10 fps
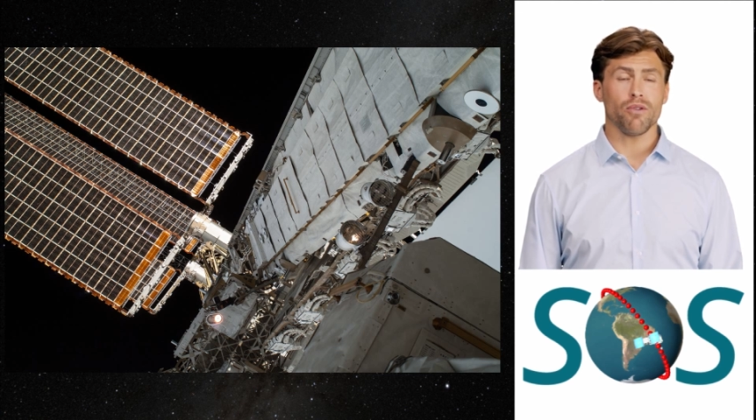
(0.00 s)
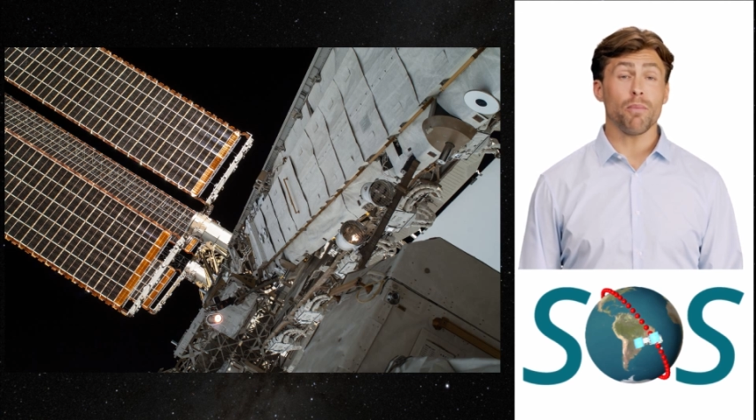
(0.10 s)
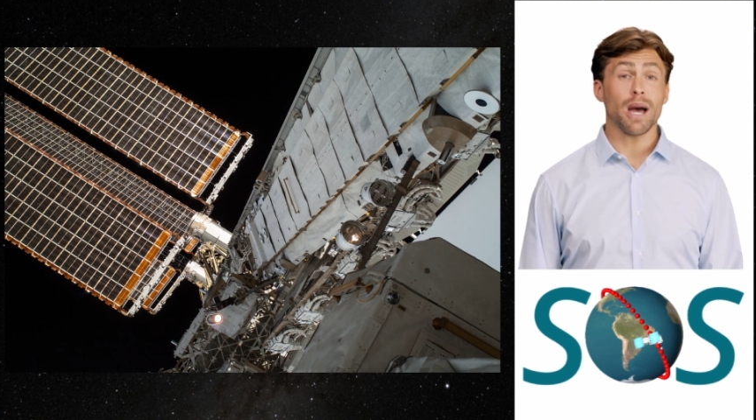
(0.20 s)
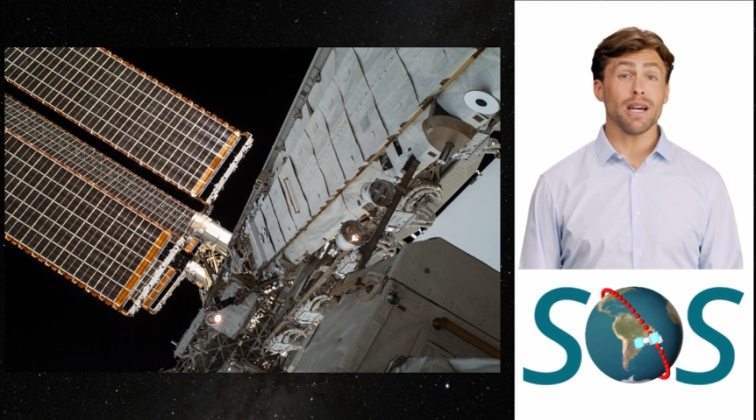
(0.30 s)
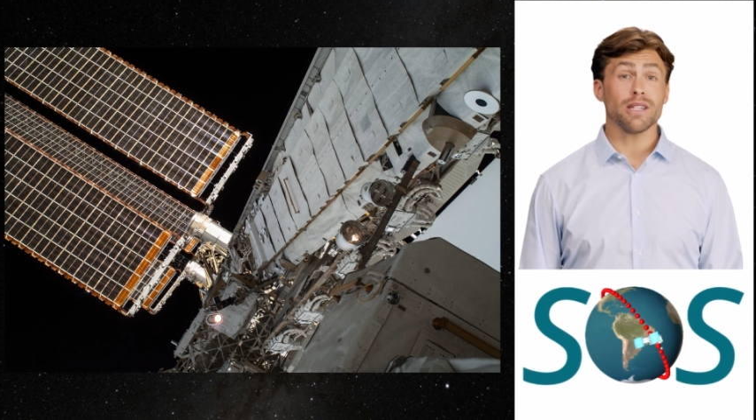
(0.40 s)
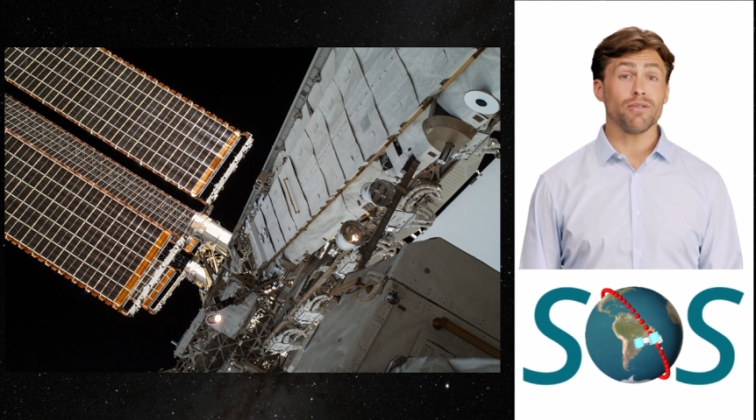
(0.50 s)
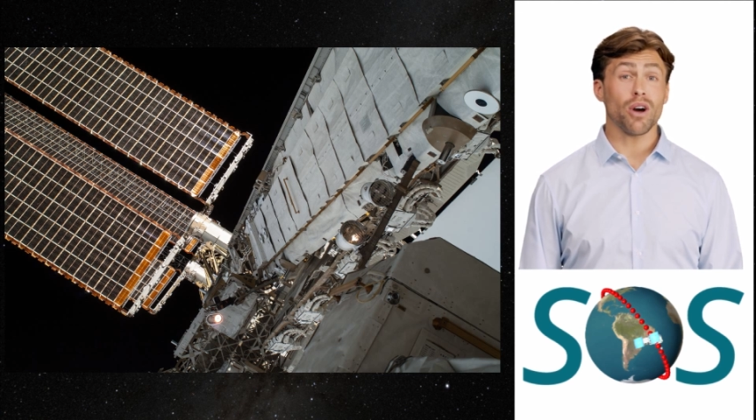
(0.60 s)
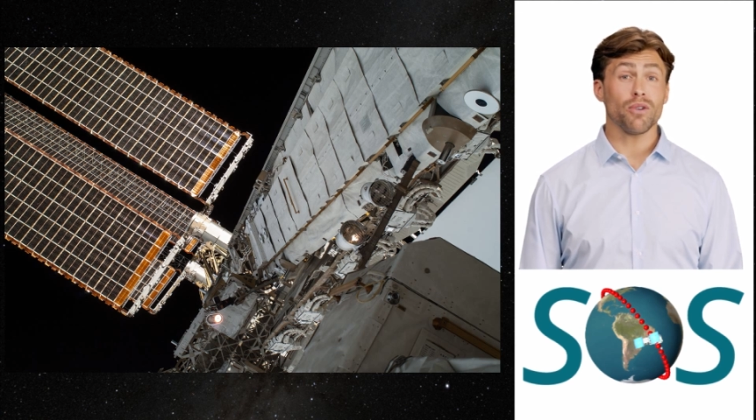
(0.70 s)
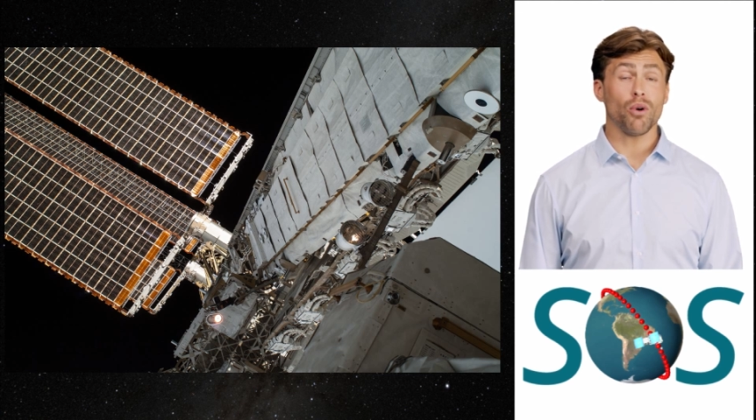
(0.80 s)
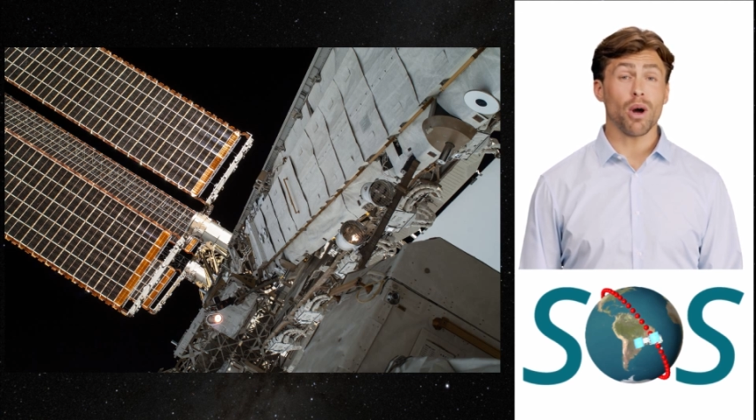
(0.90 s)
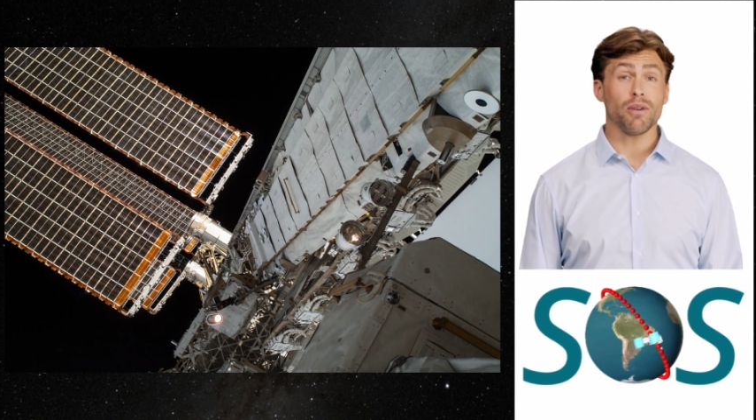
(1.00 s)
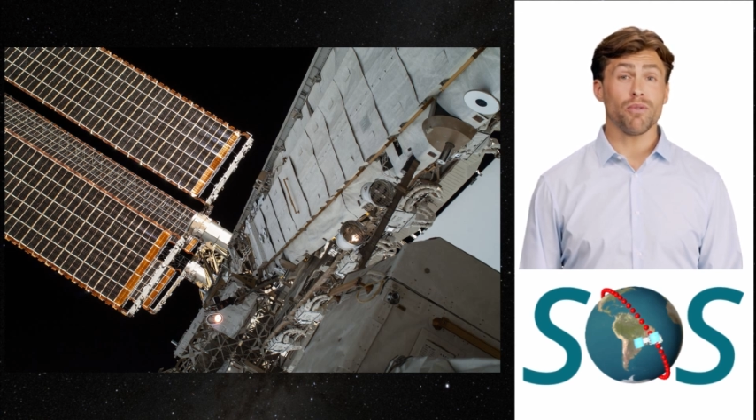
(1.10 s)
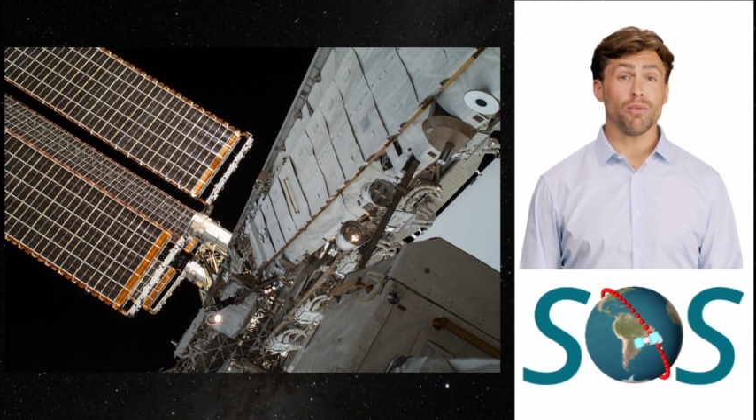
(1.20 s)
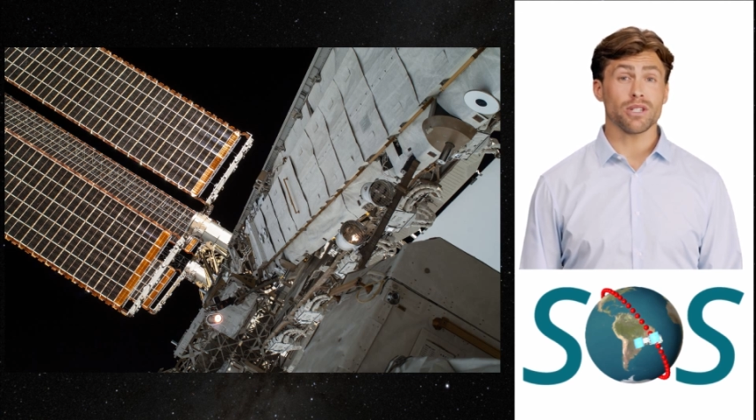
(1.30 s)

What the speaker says: planets further away from the